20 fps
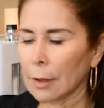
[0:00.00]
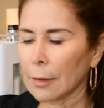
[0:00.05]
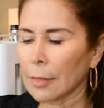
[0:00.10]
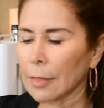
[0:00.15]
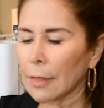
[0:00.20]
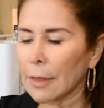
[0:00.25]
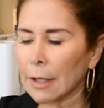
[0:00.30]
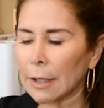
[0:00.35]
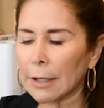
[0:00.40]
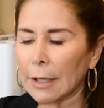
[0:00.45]

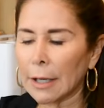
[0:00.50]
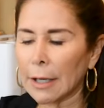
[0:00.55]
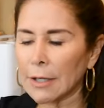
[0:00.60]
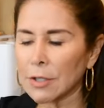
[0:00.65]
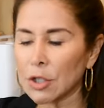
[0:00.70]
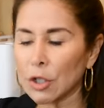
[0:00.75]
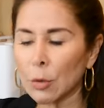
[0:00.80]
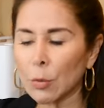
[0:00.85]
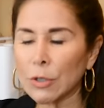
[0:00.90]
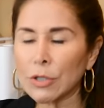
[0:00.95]
Daniela,
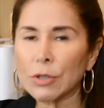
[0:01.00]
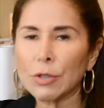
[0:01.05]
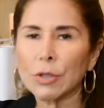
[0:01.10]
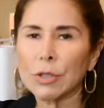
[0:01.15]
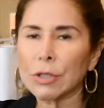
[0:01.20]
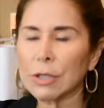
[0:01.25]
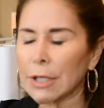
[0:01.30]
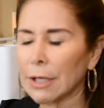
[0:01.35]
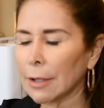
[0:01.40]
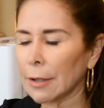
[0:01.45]
she was
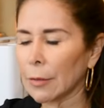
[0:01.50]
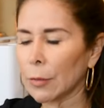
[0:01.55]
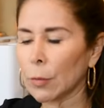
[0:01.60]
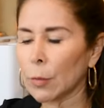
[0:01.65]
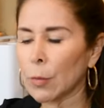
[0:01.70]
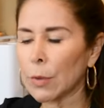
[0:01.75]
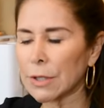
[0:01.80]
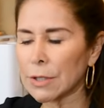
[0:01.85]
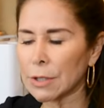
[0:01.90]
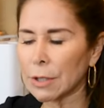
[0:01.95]
using
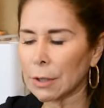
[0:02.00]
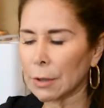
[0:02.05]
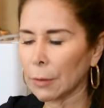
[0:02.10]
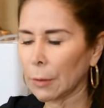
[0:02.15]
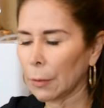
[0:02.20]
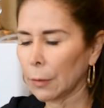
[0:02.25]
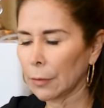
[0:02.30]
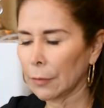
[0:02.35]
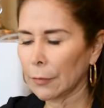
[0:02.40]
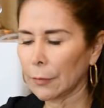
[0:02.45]

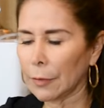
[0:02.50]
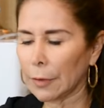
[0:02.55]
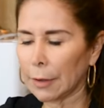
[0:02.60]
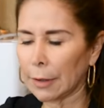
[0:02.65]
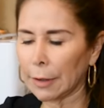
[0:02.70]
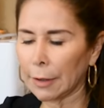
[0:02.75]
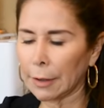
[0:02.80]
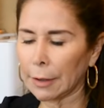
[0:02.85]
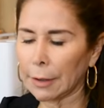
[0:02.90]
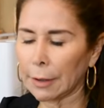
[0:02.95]
retinol,
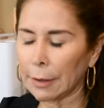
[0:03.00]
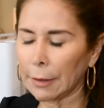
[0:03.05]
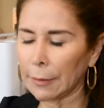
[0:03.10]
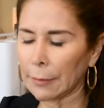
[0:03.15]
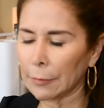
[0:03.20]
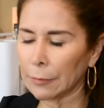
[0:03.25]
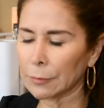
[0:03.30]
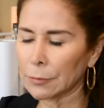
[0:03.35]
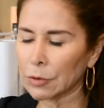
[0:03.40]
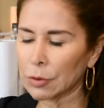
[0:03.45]

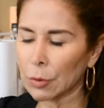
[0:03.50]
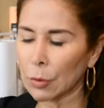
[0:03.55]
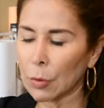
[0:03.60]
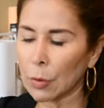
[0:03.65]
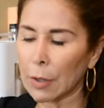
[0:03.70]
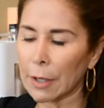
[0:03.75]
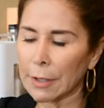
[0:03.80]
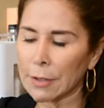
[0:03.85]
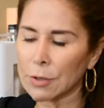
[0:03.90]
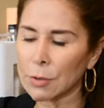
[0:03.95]
and
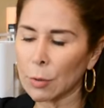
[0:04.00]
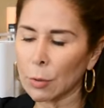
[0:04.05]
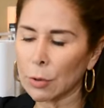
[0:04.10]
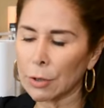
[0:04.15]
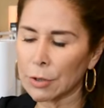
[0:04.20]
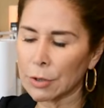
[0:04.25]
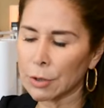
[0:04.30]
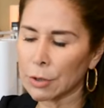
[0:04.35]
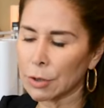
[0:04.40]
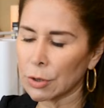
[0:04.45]
so I told
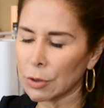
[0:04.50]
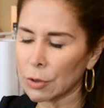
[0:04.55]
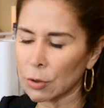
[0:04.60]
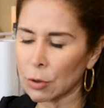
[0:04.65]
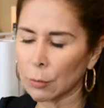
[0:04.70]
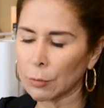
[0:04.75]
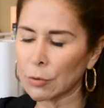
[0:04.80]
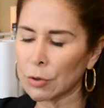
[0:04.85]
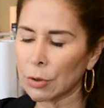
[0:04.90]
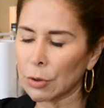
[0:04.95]
her to
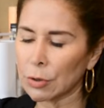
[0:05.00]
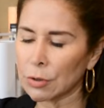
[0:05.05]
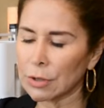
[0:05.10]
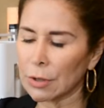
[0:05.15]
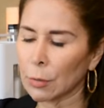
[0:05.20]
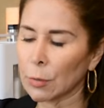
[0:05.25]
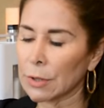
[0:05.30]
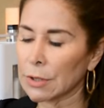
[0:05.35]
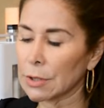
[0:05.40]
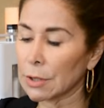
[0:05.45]
stop to use the
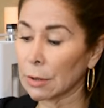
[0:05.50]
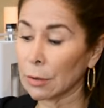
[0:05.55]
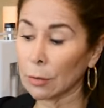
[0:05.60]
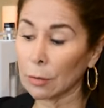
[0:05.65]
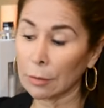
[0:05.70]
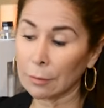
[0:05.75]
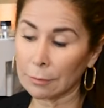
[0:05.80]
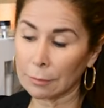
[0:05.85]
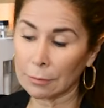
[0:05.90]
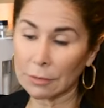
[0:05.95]

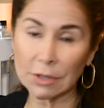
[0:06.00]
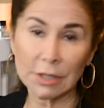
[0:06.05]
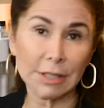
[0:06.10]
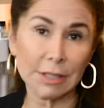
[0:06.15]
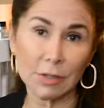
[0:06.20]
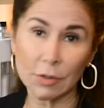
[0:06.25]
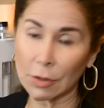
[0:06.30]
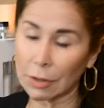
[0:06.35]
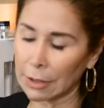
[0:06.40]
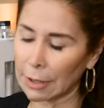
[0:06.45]
retinol
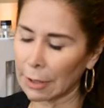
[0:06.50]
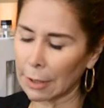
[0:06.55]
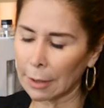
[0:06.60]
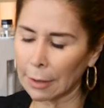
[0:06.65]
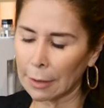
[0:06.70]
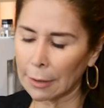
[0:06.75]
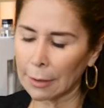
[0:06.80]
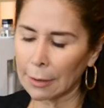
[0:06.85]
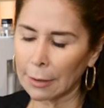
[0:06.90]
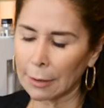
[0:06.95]

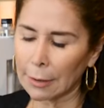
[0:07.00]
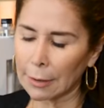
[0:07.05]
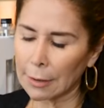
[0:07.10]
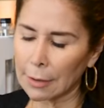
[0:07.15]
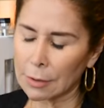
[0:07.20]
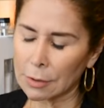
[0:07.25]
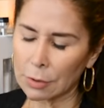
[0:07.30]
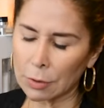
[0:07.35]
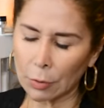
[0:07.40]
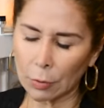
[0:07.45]
yesterday.
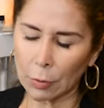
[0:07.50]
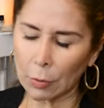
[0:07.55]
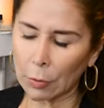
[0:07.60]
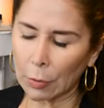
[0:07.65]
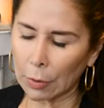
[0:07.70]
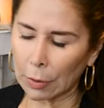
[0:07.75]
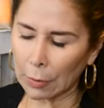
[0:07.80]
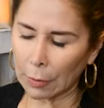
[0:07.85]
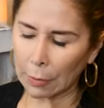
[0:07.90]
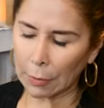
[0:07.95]

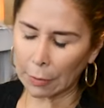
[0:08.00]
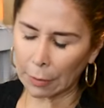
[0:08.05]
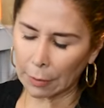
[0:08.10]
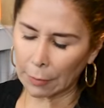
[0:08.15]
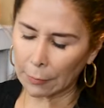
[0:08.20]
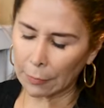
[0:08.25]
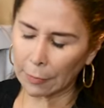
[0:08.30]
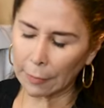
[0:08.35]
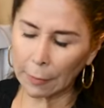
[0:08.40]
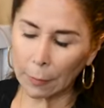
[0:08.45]
So
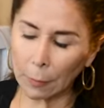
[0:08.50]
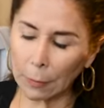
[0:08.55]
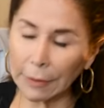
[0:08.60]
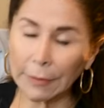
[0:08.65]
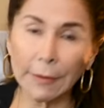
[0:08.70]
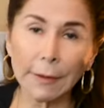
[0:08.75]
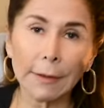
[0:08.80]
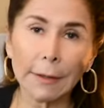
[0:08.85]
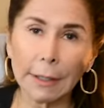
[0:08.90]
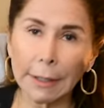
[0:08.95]
the only
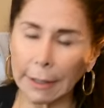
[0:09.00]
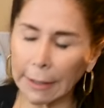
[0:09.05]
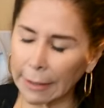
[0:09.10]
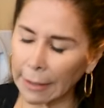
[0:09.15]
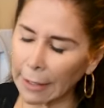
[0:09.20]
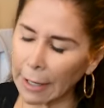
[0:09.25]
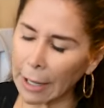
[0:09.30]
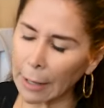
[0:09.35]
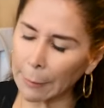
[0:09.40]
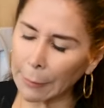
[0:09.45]
thing that it can
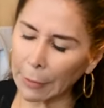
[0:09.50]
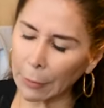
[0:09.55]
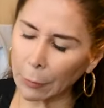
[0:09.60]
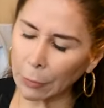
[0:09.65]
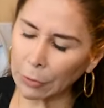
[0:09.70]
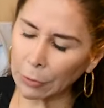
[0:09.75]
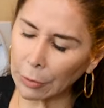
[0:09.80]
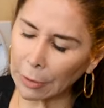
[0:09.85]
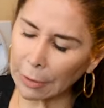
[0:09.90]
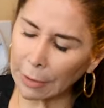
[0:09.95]
happen
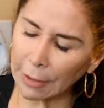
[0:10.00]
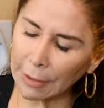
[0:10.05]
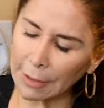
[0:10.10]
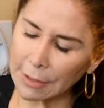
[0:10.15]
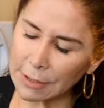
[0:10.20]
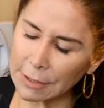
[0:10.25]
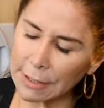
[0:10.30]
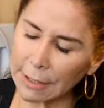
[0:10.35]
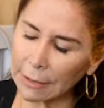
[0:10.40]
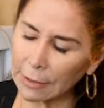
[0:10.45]
when your
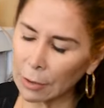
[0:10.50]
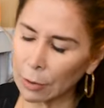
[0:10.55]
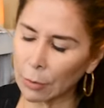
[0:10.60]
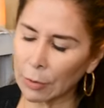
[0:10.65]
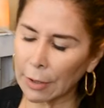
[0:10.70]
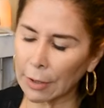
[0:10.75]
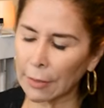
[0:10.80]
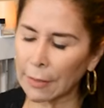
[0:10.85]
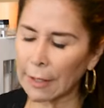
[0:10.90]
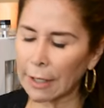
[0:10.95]
clients tell you
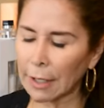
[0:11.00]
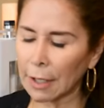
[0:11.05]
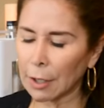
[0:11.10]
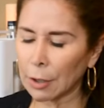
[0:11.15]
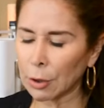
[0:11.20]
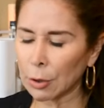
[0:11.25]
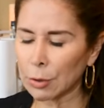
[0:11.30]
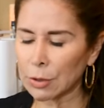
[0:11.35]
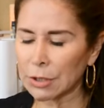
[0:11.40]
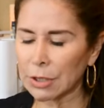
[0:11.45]
that they are
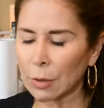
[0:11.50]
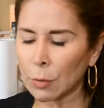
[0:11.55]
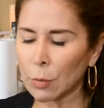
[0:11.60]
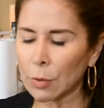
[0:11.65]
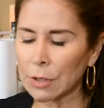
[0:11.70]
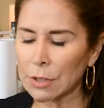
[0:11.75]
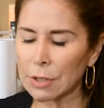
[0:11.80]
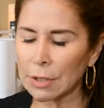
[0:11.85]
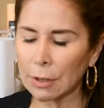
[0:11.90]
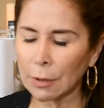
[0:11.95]
using
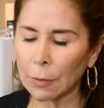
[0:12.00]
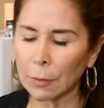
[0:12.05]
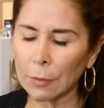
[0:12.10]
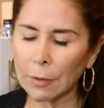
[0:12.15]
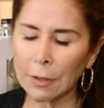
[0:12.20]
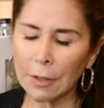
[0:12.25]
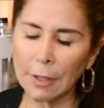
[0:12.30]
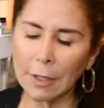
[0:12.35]
retinol,